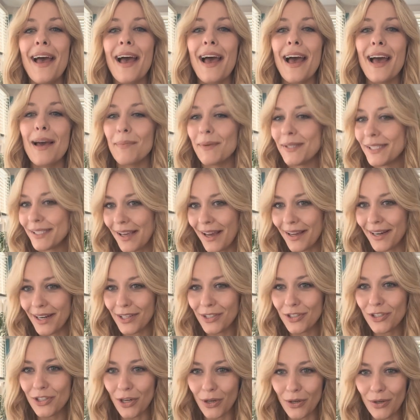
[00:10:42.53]

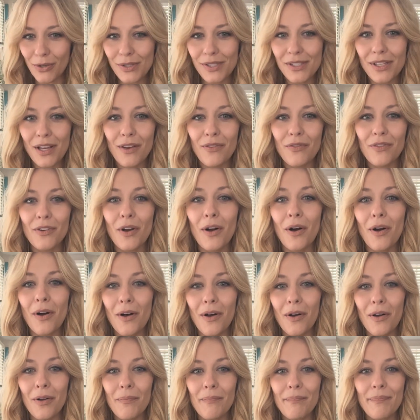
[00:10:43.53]
episodic dose of
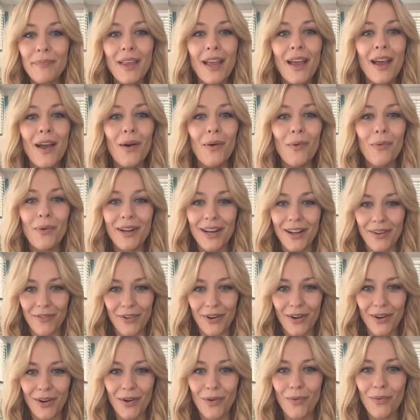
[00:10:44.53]
calm
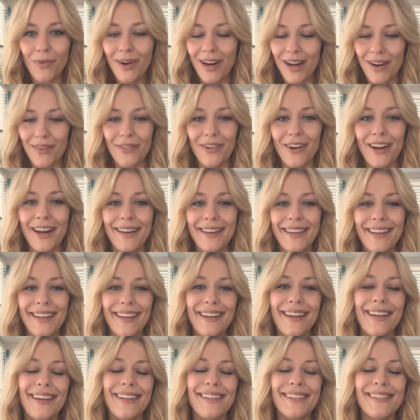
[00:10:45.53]
wherever I
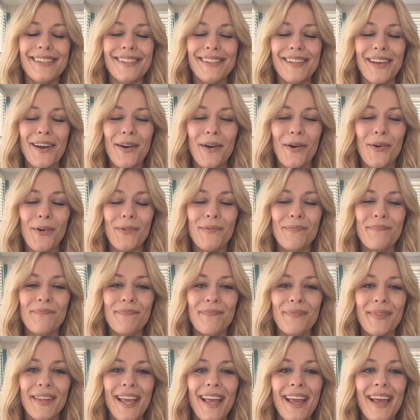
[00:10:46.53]
need it. So
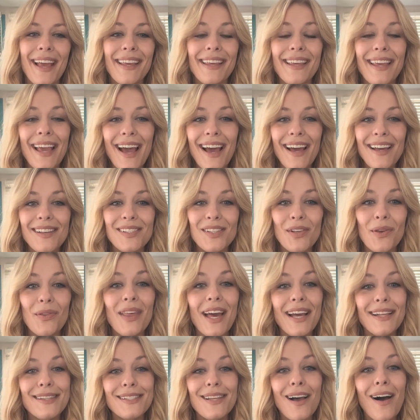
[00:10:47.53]
yeah, so
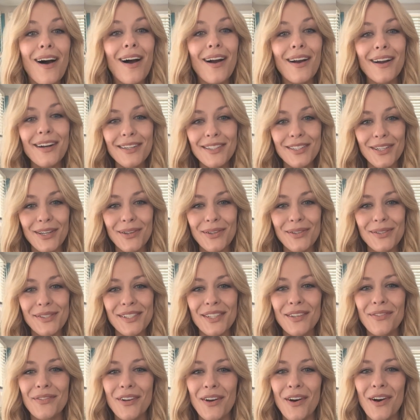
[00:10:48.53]
that's our dose
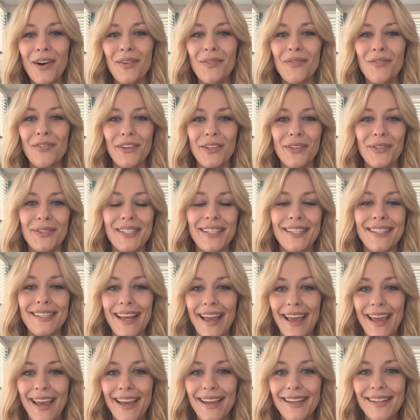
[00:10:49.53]
of calm for you
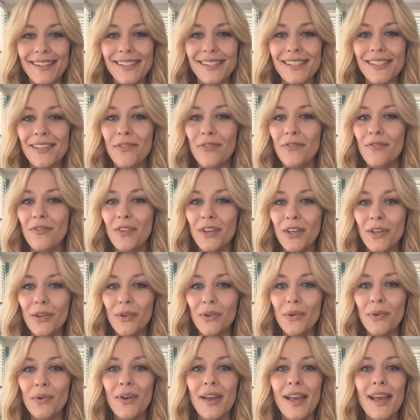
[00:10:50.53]
today. Just a
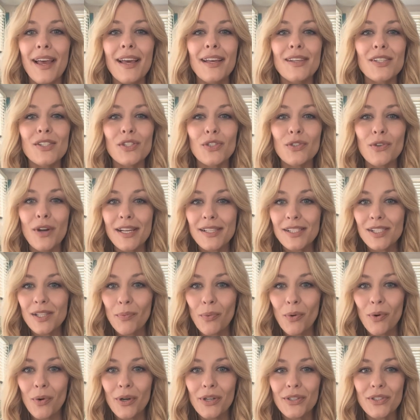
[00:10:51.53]
few stress
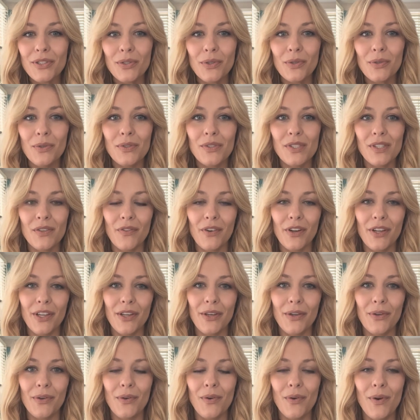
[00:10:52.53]
support tools for
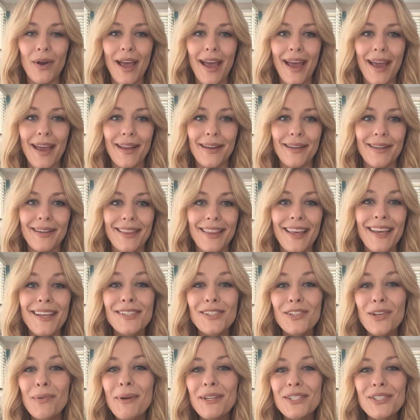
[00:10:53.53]
you. And thanks
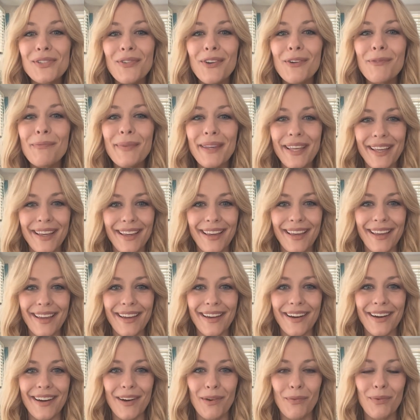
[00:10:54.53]
so much for being
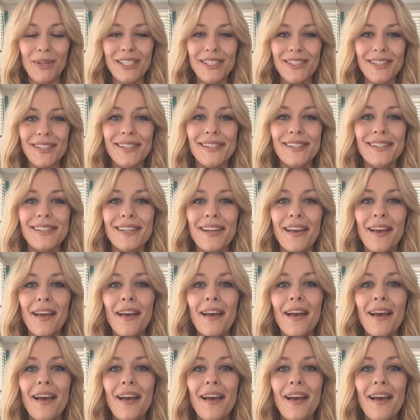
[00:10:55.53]
here. We just